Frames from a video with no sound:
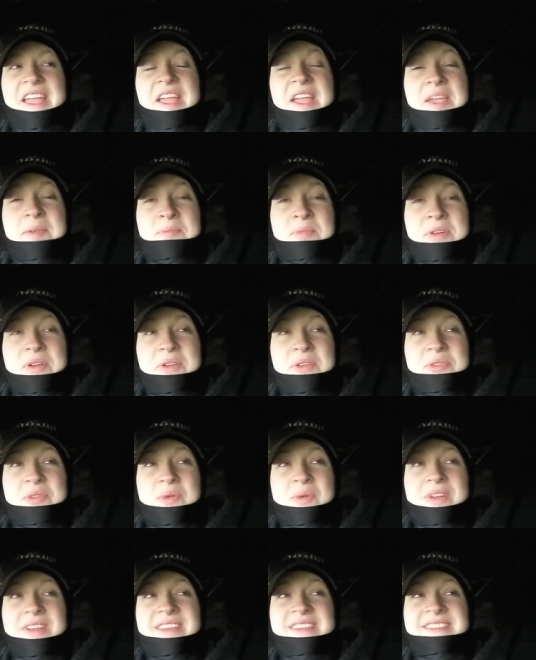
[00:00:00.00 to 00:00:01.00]
April
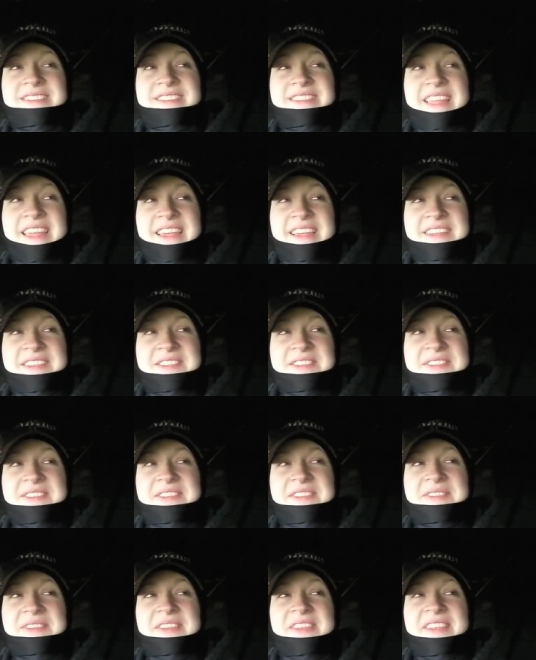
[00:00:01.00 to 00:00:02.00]

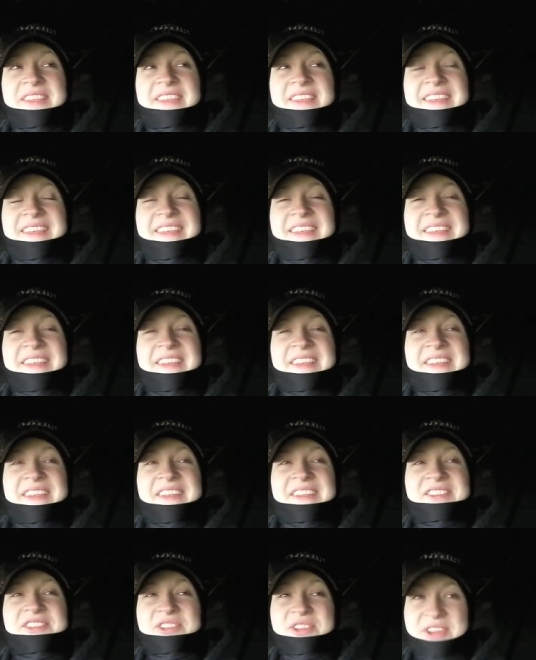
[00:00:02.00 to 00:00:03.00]
twenty-sixth,
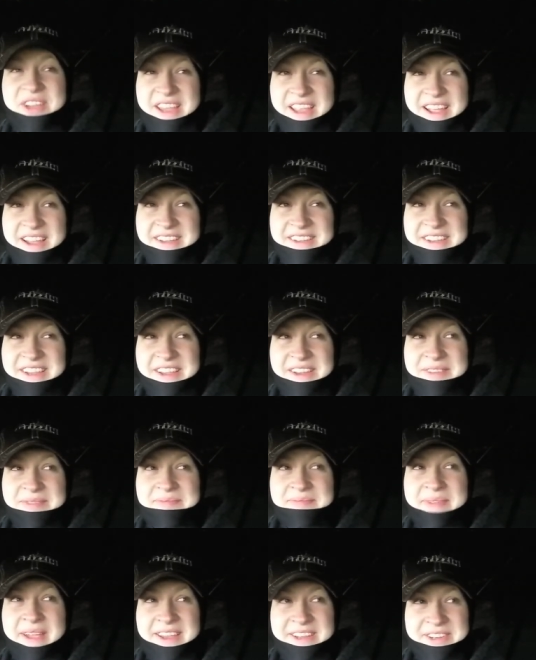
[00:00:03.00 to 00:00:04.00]
turkey hunting,
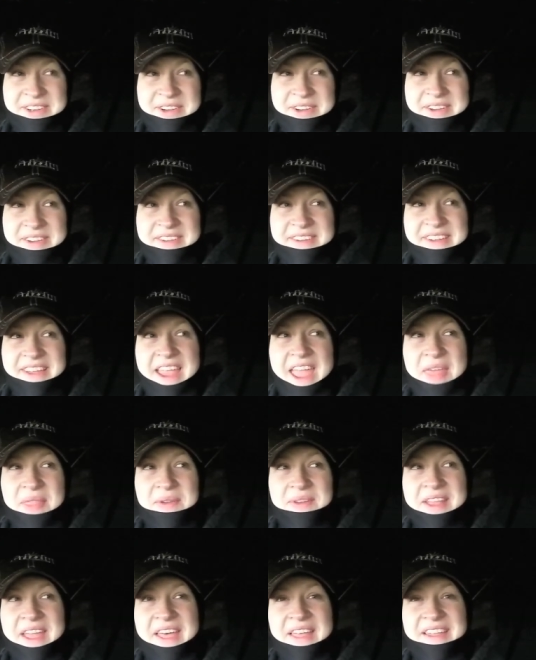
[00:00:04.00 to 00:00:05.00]
my turn,
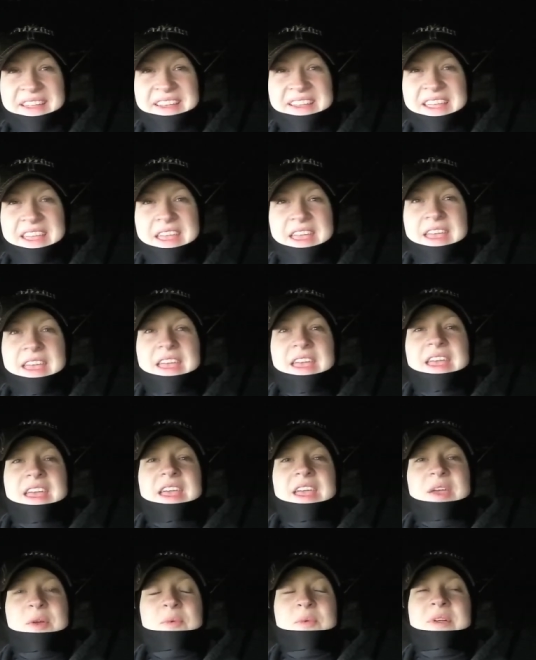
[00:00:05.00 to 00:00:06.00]
Catherine Allen.
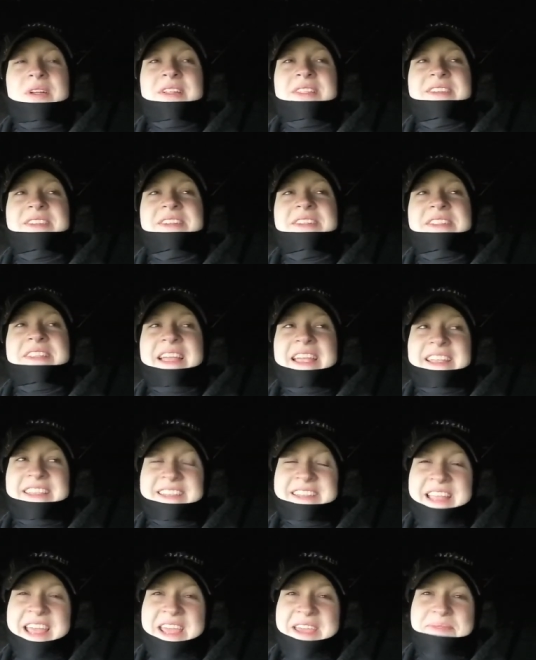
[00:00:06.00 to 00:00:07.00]
We're a little late
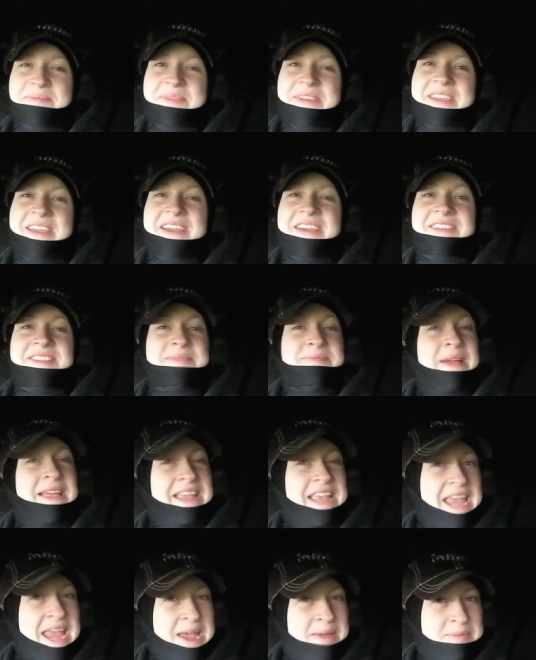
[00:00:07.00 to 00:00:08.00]
today because my
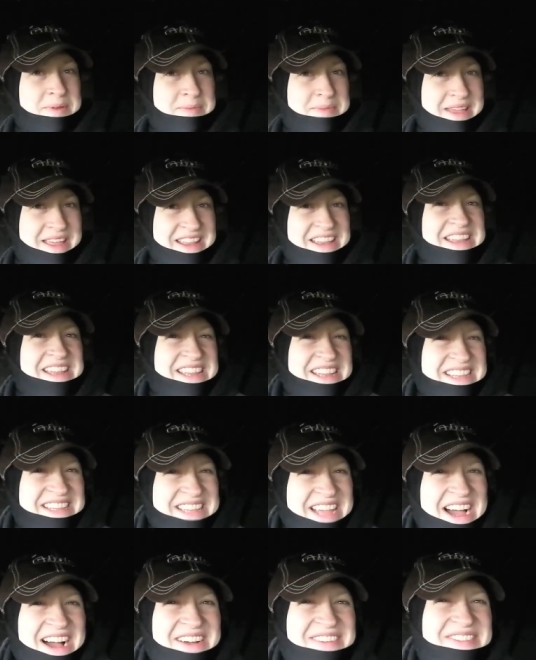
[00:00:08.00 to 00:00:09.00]
cameraman
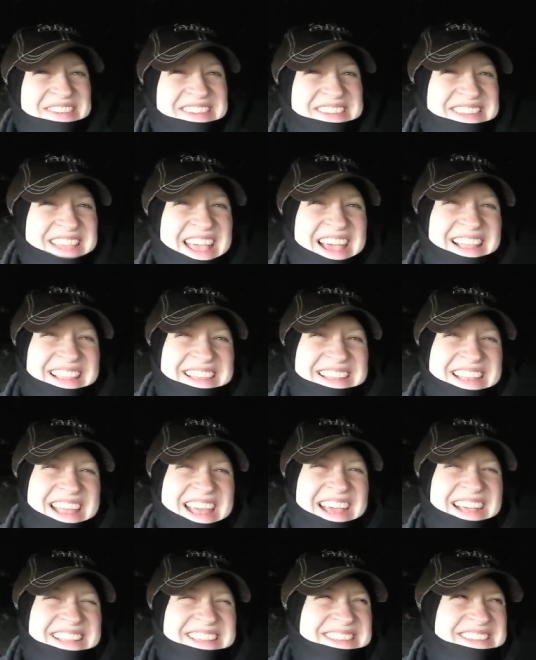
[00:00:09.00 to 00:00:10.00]
is off his
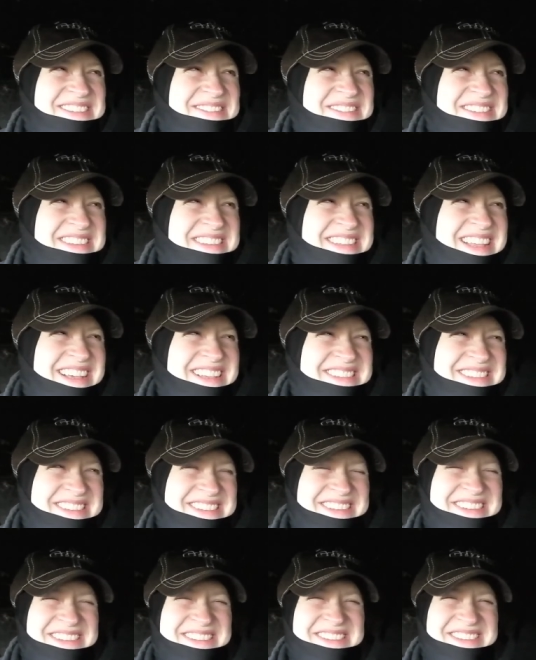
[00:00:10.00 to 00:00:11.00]
elements of
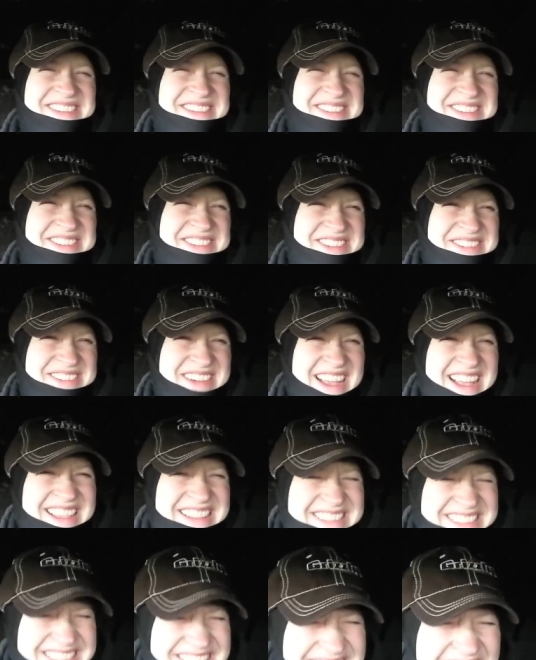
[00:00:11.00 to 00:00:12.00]
intestinal
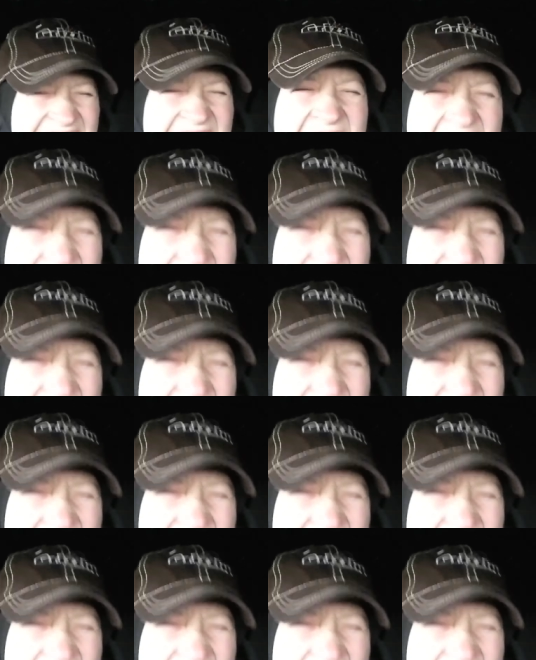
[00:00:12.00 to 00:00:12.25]
distress.